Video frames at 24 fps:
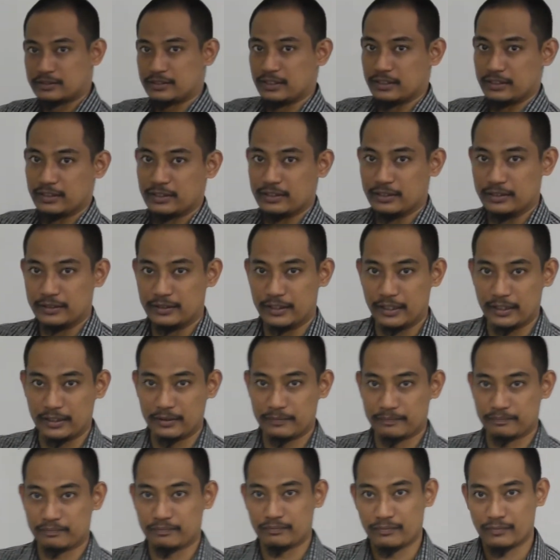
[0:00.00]
thing here,
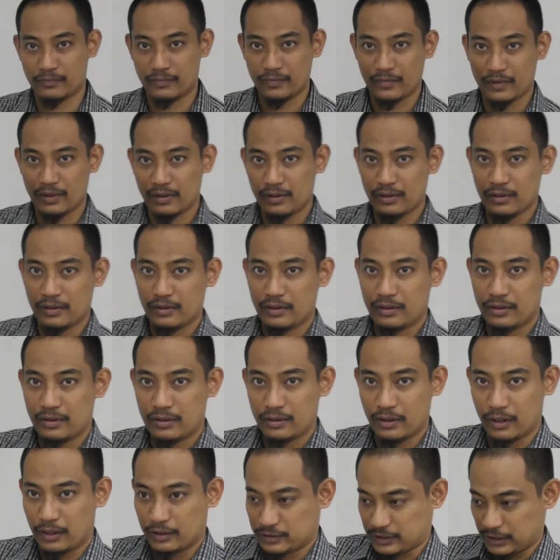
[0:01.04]
right,
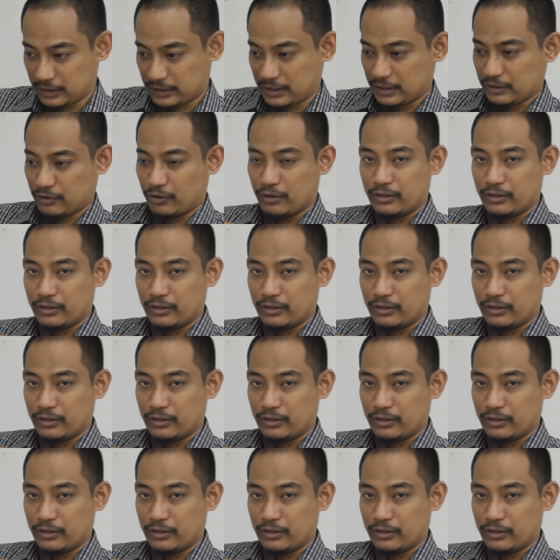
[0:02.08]
sitting